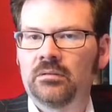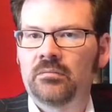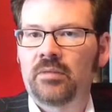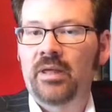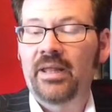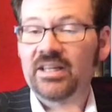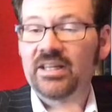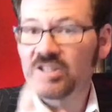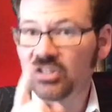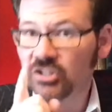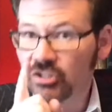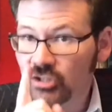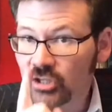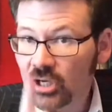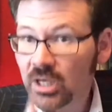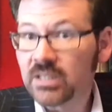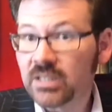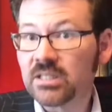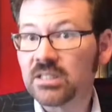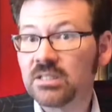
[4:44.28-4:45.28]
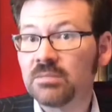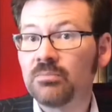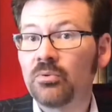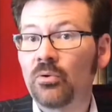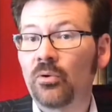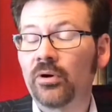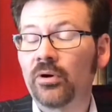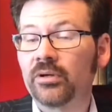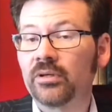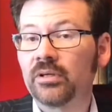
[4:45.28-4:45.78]
And it's just as
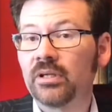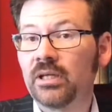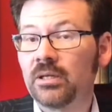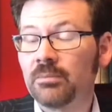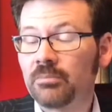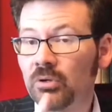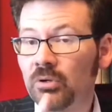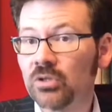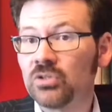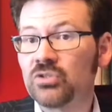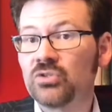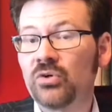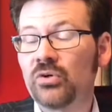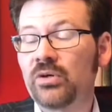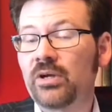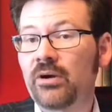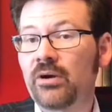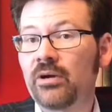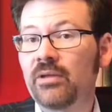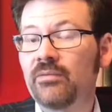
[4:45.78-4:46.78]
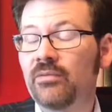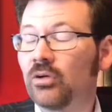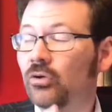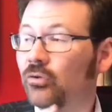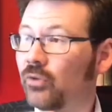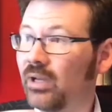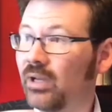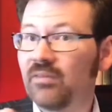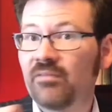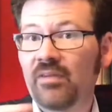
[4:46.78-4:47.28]
important in a personal narrative in
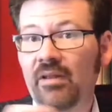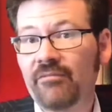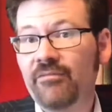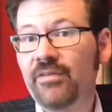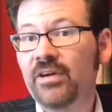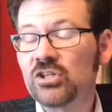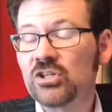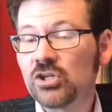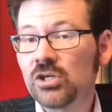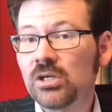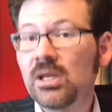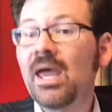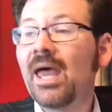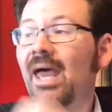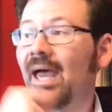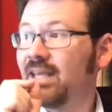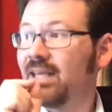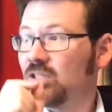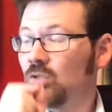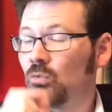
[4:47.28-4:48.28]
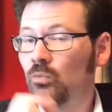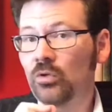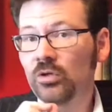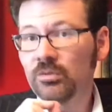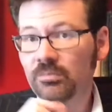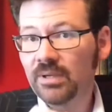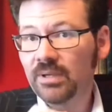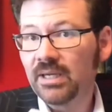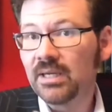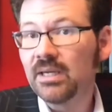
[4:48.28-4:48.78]
creative nonfiction as it would
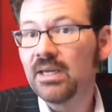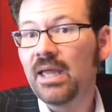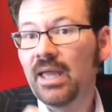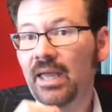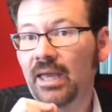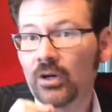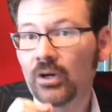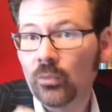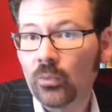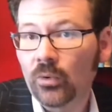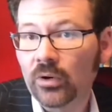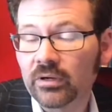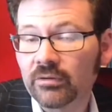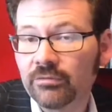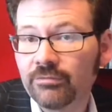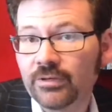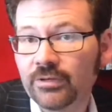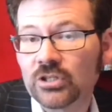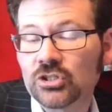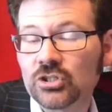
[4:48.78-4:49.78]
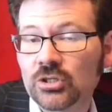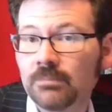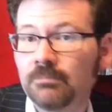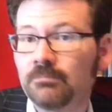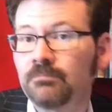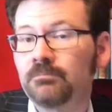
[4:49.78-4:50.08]
be in a work of fiction.